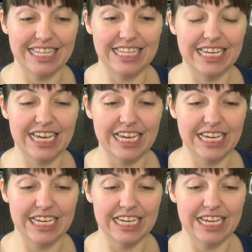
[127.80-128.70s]
the
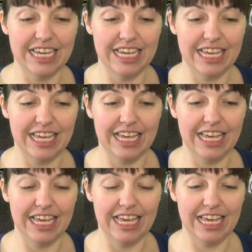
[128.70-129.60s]
technology,
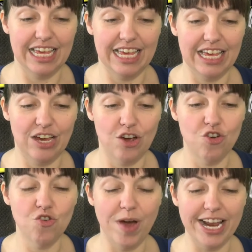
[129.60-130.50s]

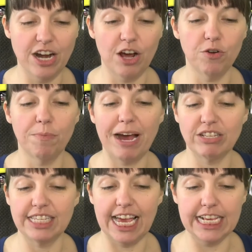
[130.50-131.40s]
who ain't all
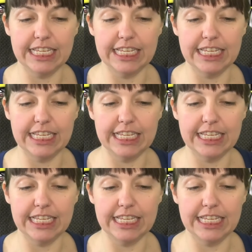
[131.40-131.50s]
about science